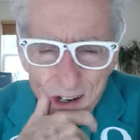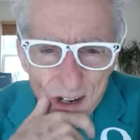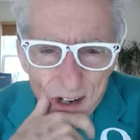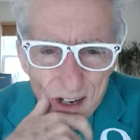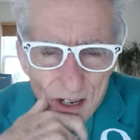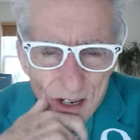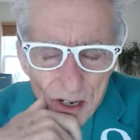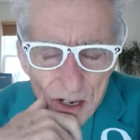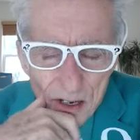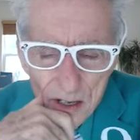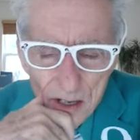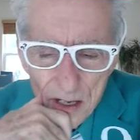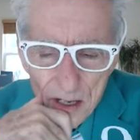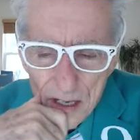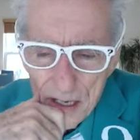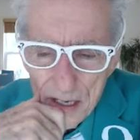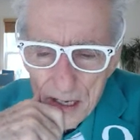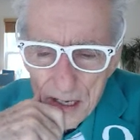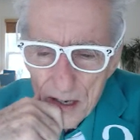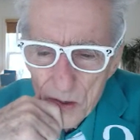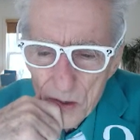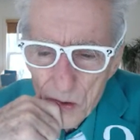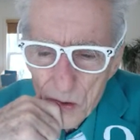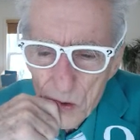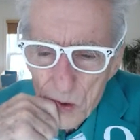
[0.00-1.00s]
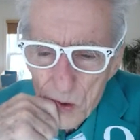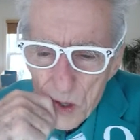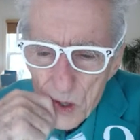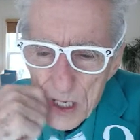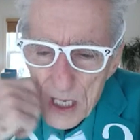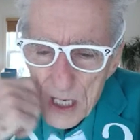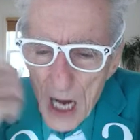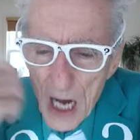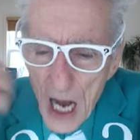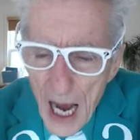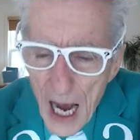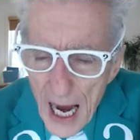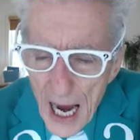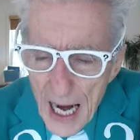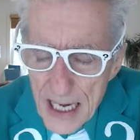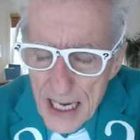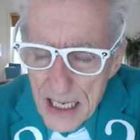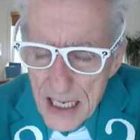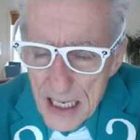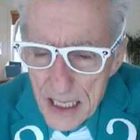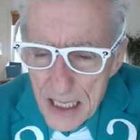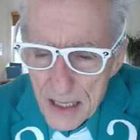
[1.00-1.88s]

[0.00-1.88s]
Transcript: you know, kind